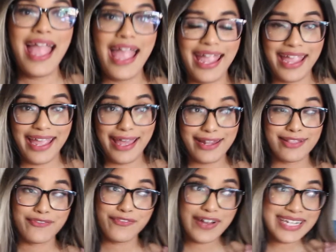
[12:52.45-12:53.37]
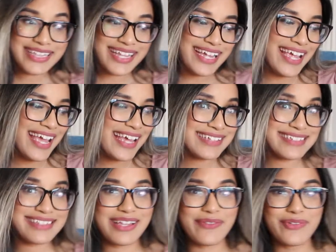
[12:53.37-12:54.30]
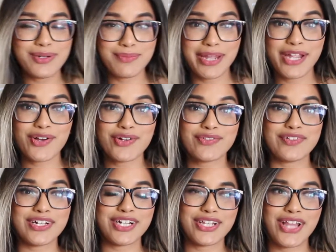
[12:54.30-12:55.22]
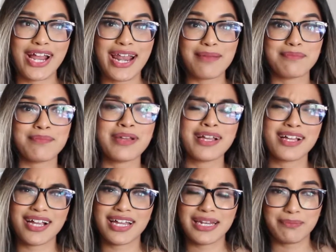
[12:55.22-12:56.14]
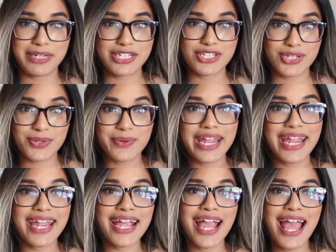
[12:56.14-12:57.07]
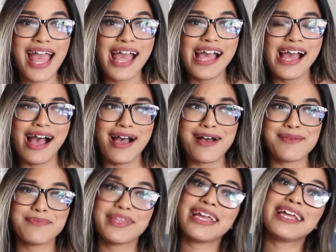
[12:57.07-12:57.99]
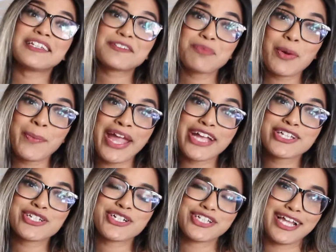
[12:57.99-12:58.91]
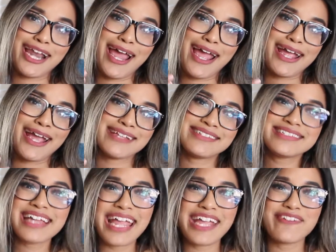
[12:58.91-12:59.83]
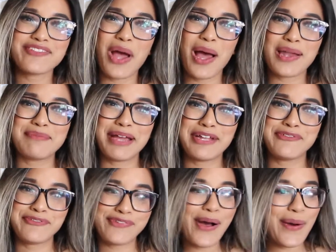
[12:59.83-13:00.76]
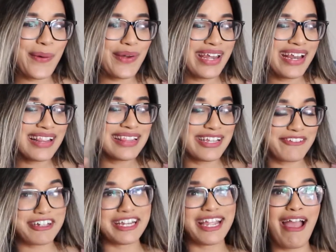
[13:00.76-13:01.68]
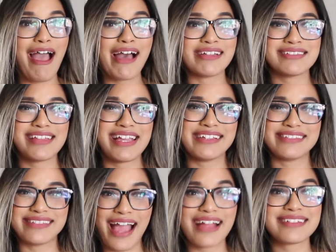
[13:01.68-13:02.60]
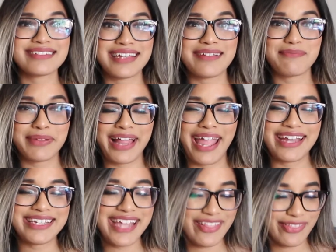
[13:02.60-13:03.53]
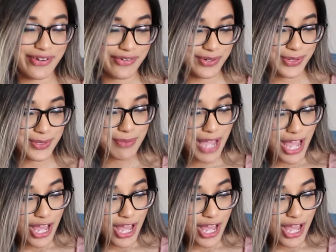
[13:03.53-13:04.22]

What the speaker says: And the funny thing is, the room makeover that I'm gonna be doing, the inspo picture that I saved on my phone literally has the exact same plant in the room.